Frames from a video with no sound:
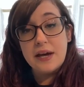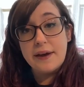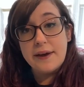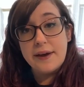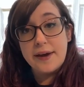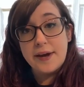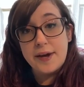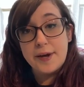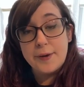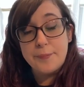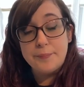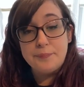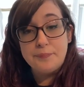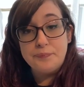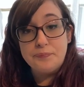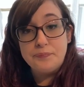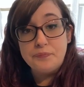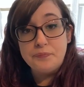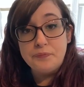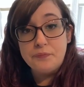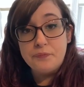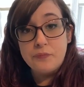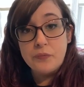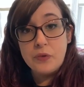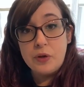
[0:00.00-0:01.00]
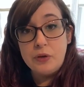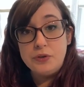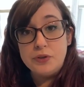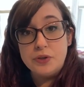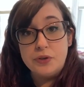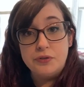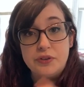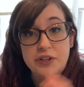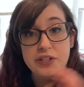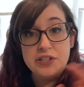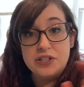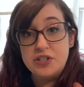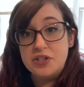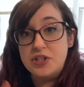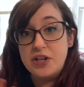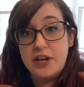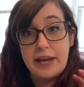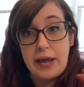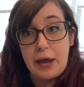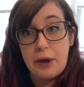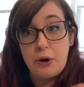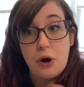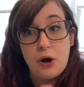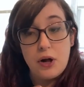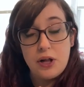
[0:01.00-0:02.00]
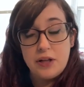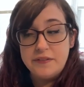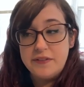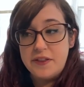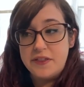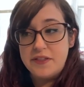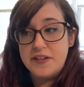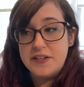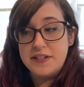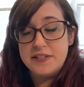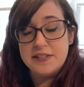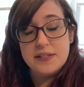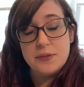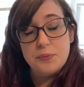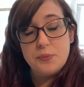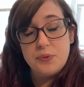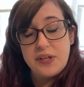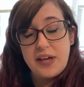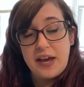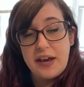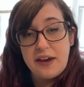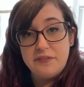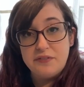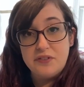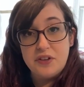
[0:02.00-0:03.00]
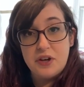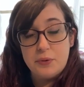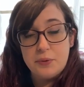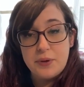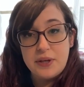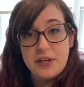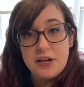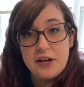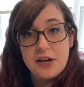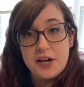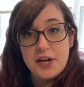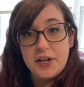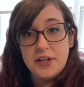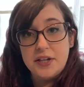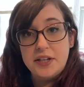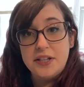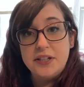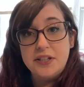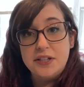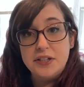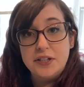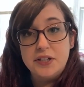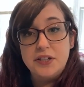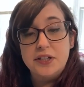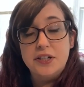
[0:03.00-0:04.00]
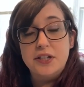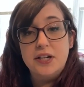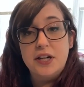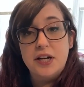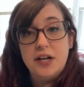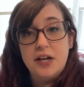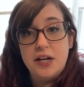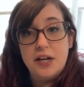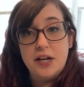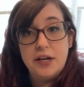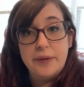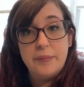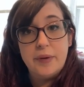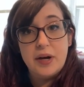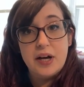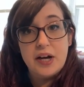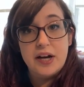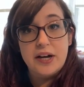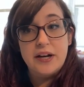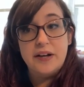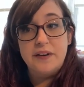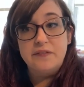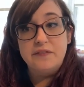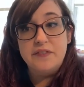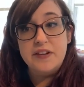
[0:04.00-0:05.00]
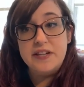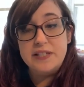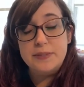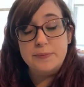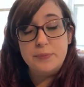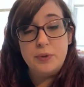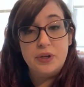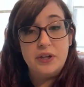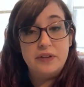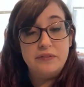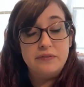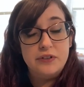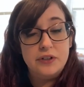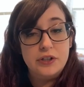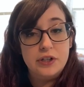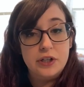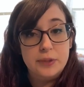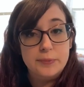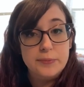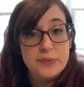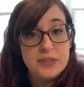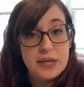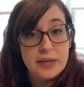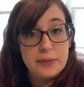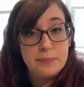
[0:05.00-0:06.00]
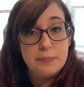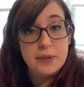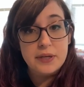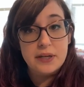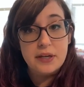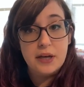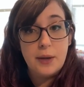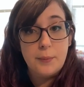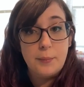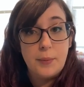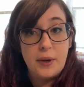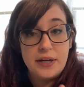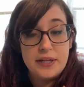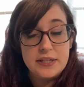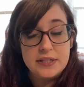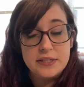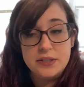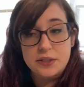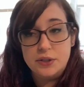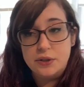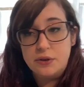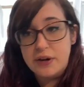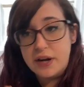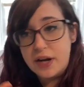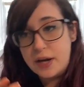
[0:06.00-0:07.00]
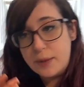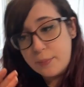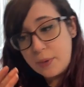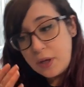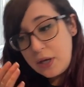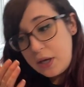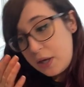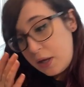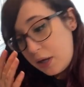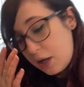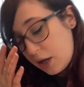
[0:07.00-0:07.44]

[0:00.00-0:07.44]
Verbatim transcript: Um, don't forget to check out all the things that we have going on here um, on Facebook and for curbside pickup on Instagram.